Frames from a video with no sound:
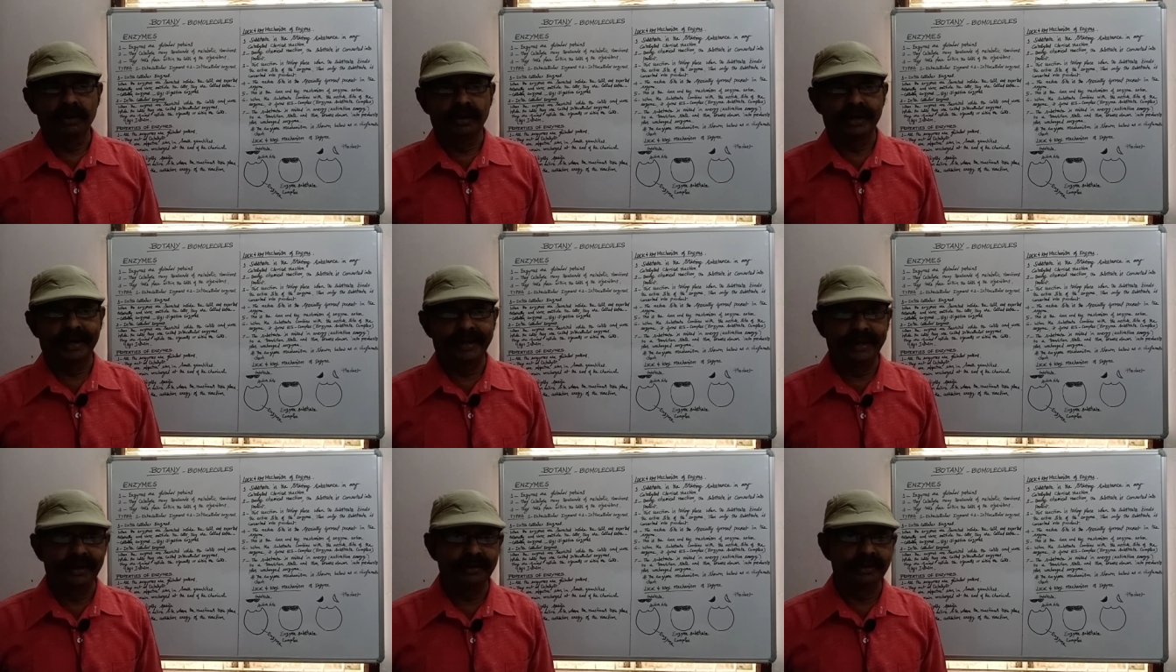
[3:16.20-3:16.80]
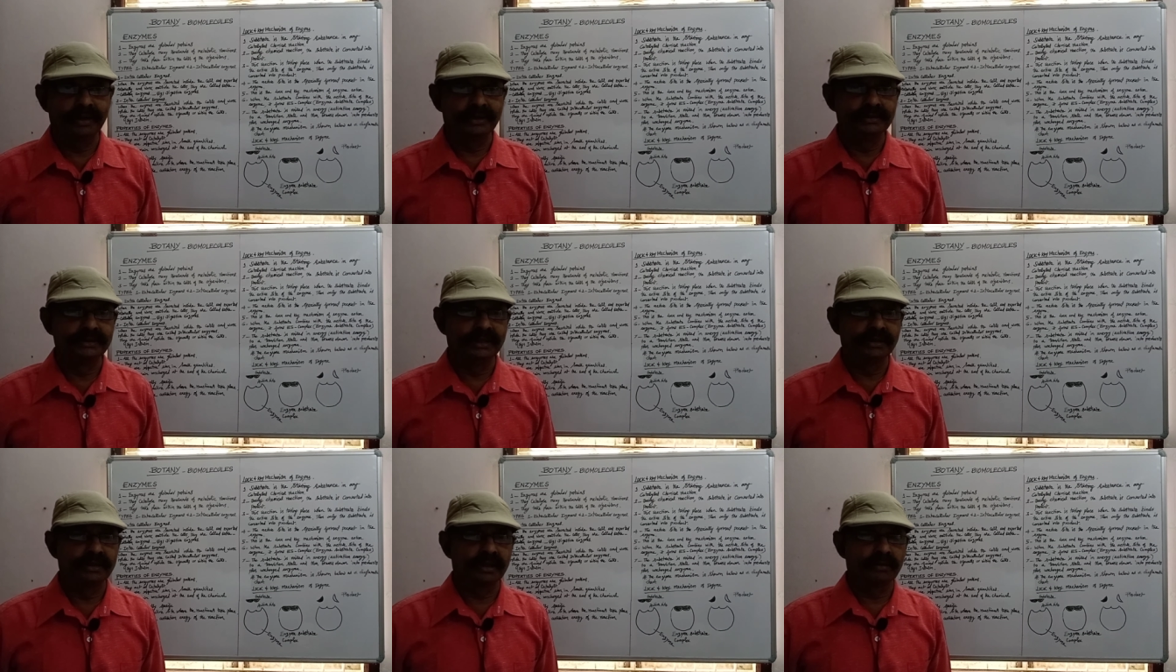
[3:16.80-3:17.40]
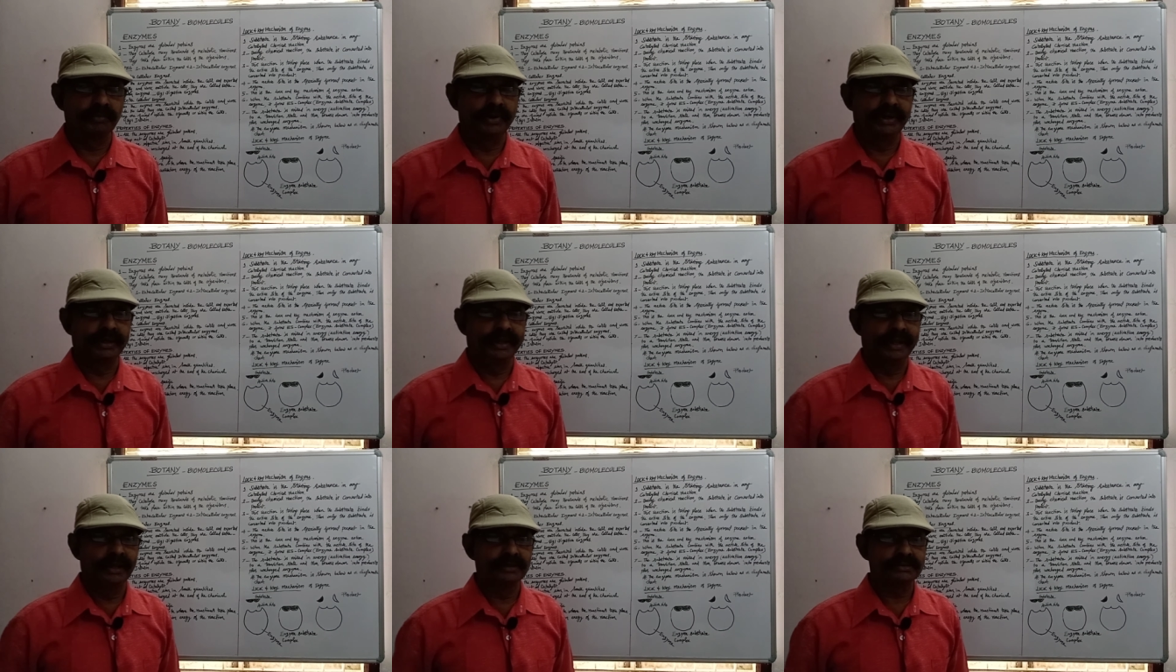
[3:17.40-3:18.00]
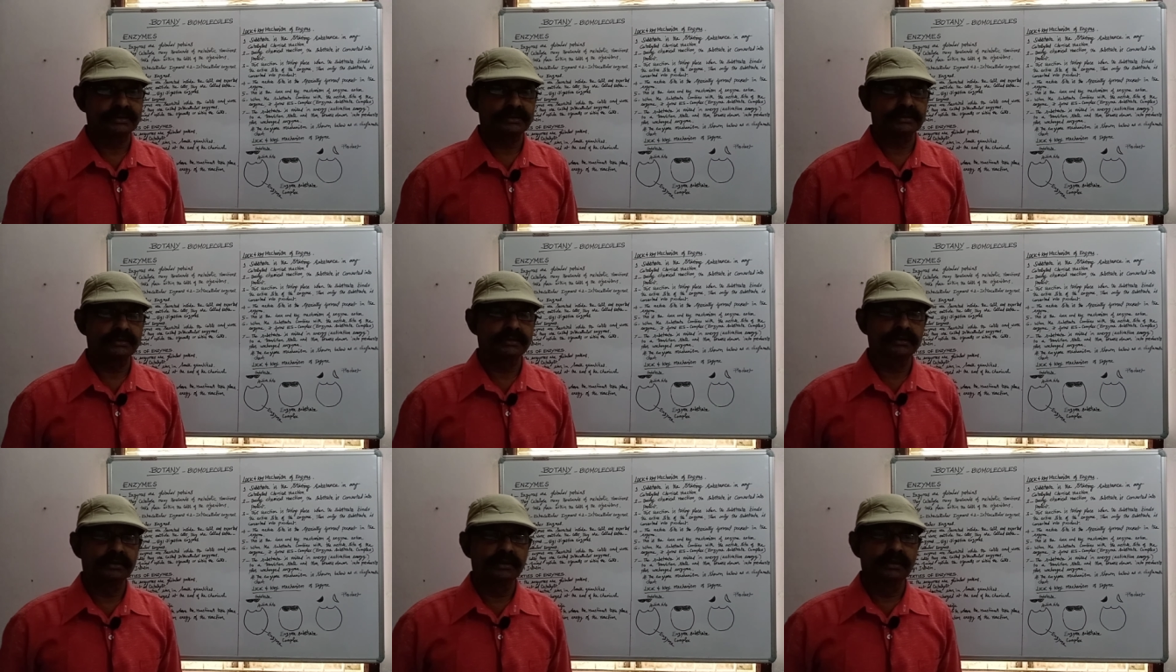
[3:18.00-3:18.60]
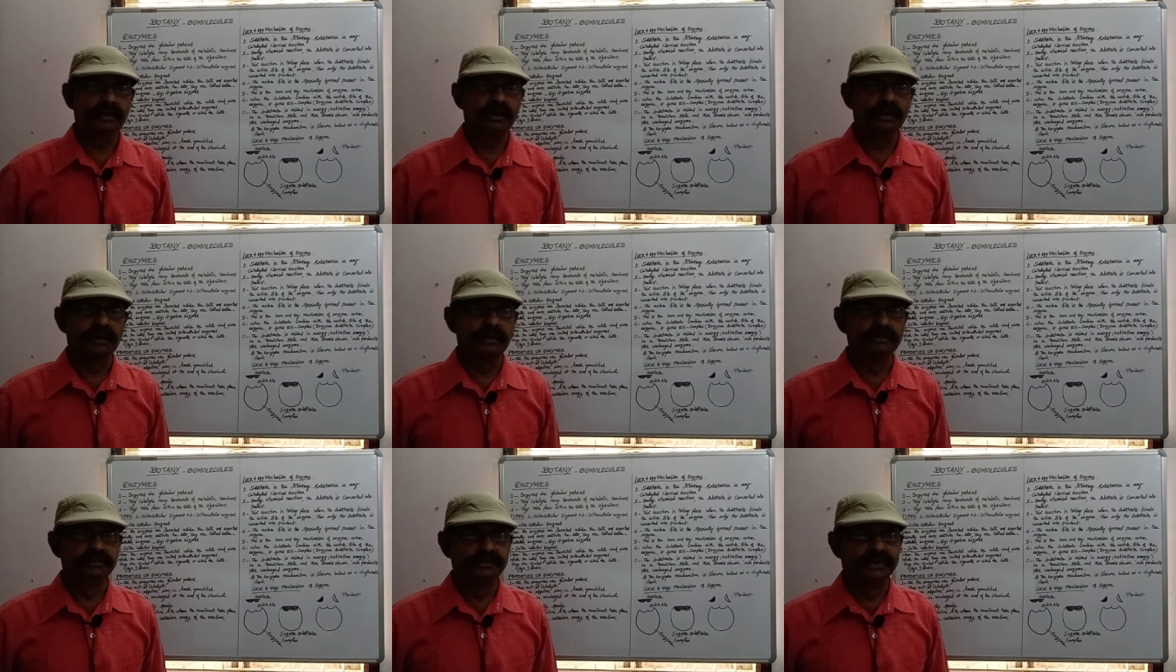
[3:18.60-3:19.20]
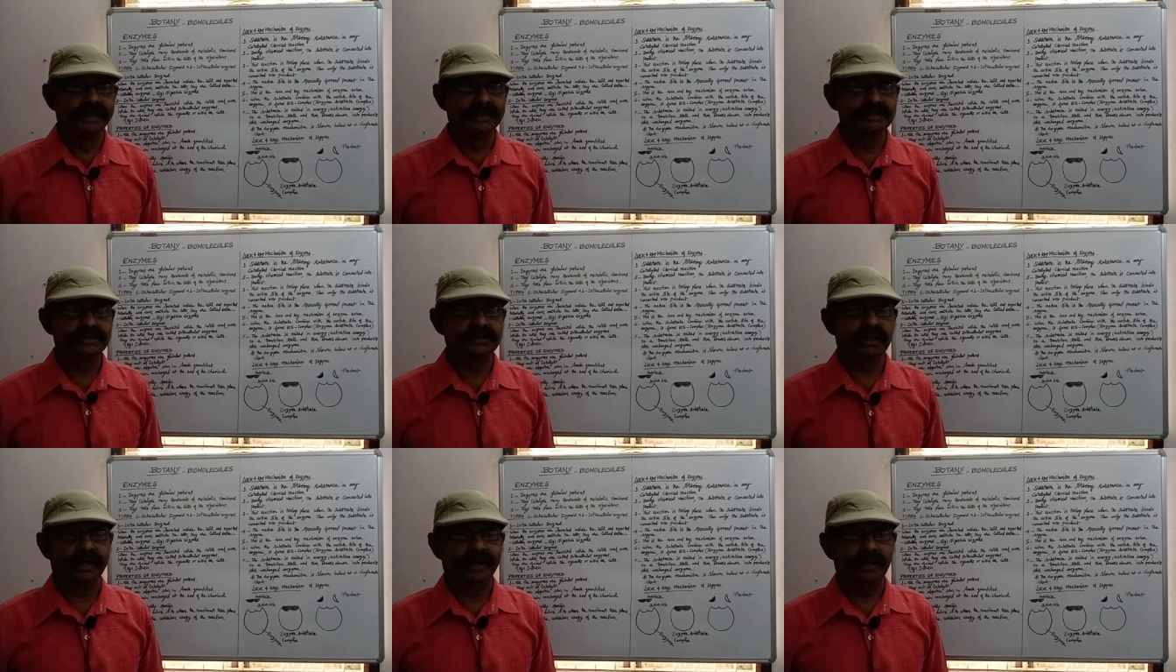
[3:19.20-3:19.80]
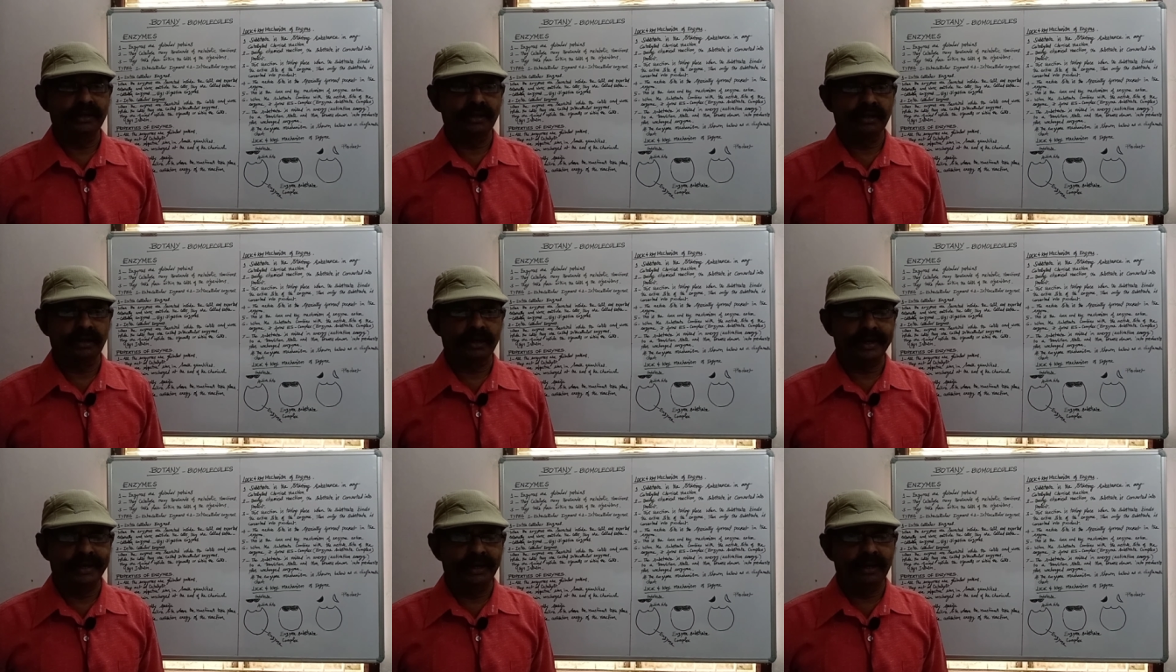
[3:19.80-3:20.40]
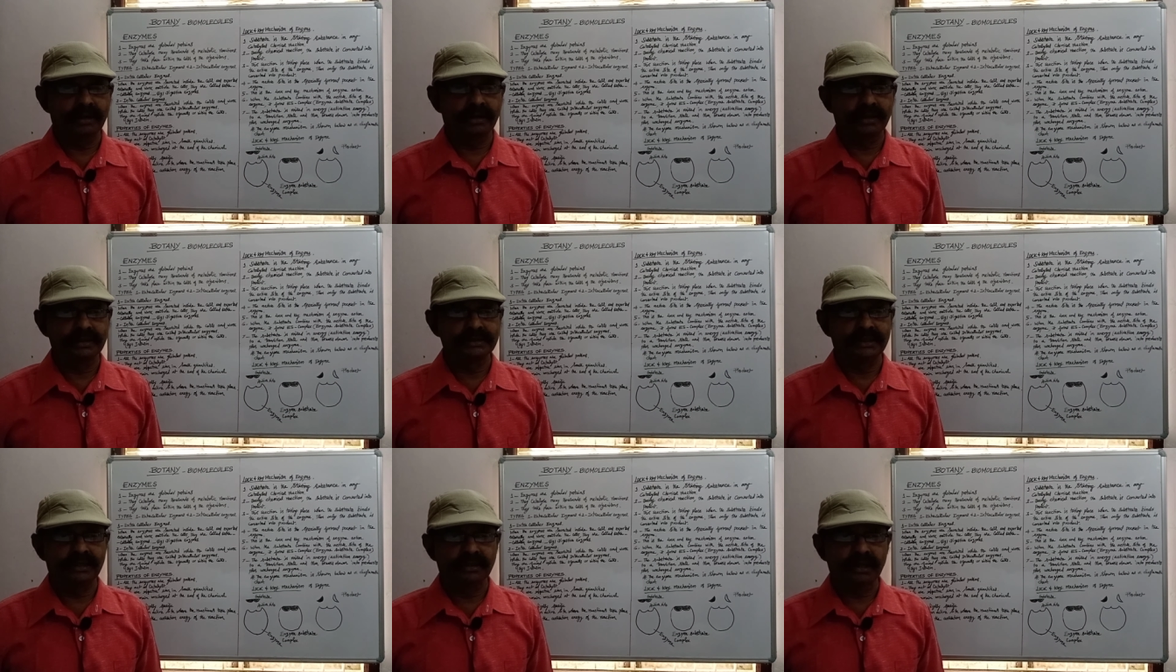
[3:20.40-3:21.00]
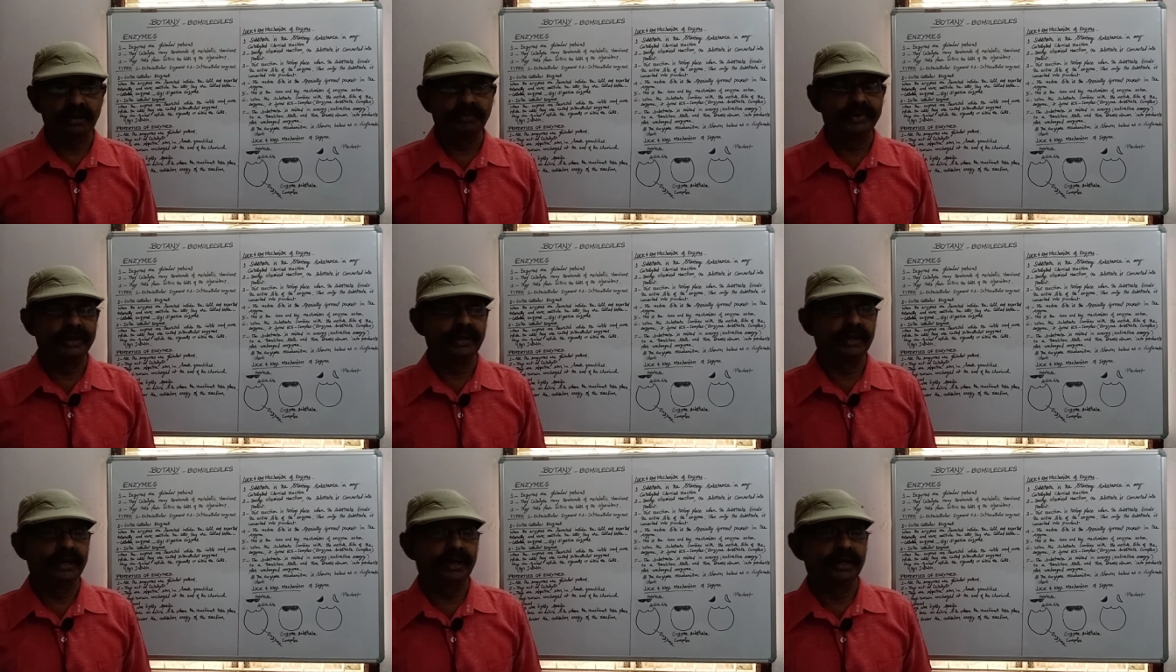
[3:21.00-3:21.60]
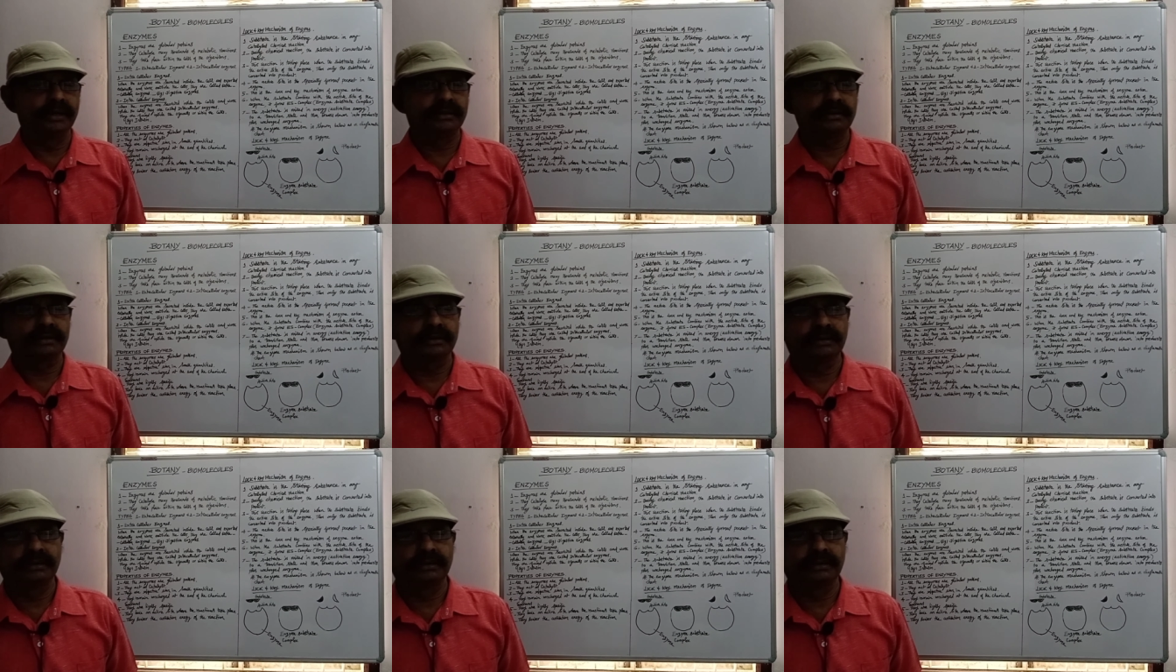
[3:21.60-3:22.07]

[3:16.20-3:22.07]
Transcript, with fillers: High energy intermediates. This higher, high energy intermediate,